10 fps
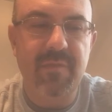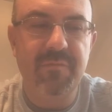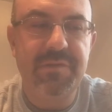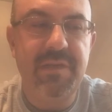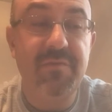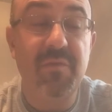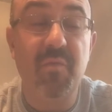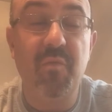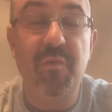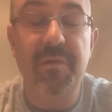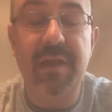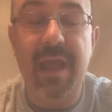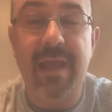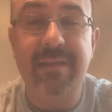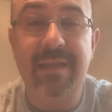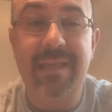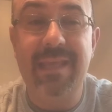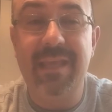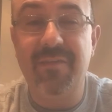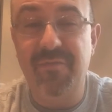Received an award at
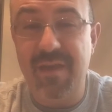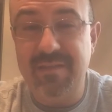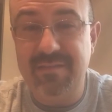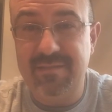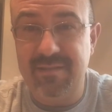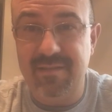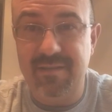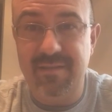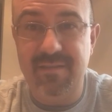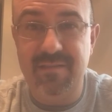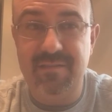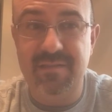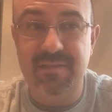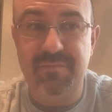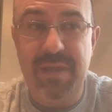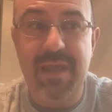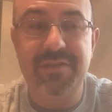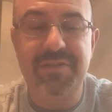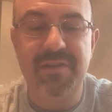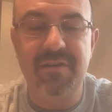Geek Fest this
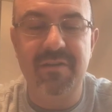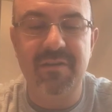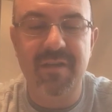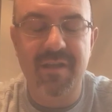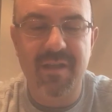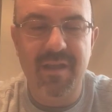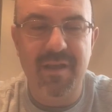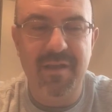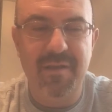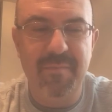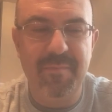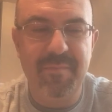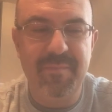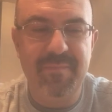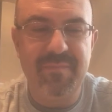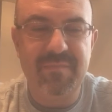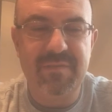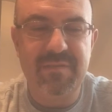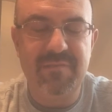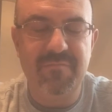past year.
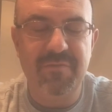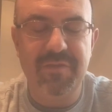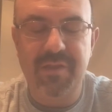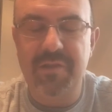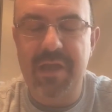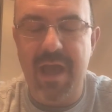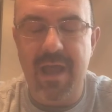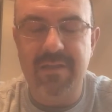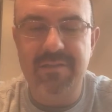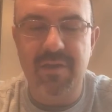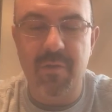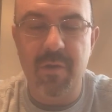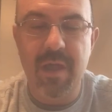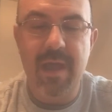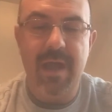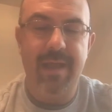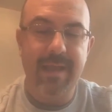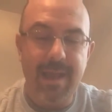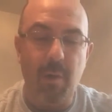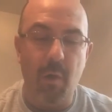He's a really good guy. So I
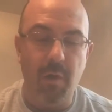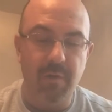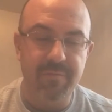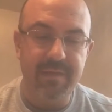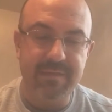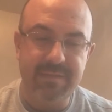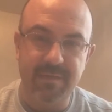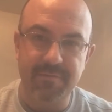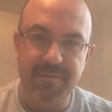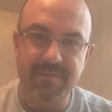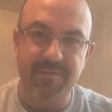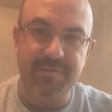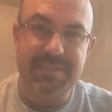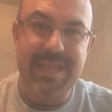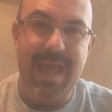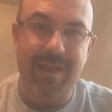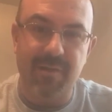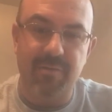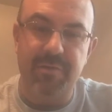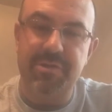got all this here, this little stack
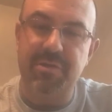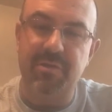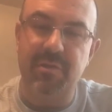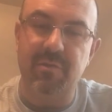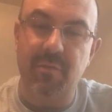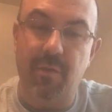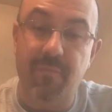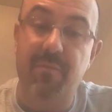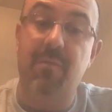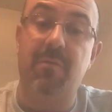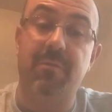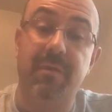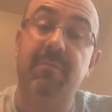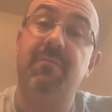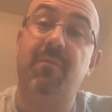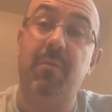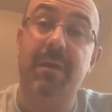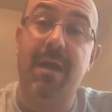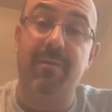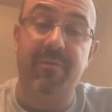I'm going to show you, all for only
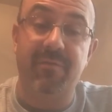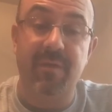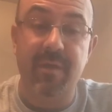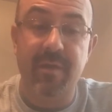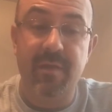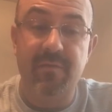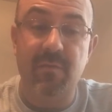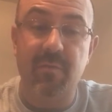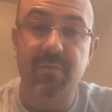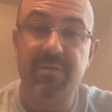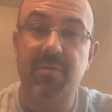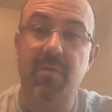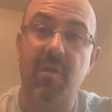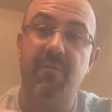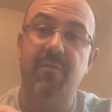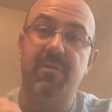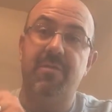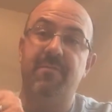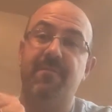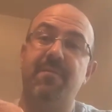$40. So we're going to start off
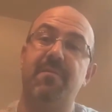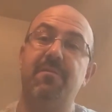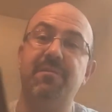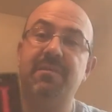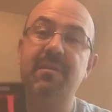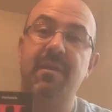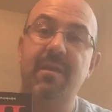with the first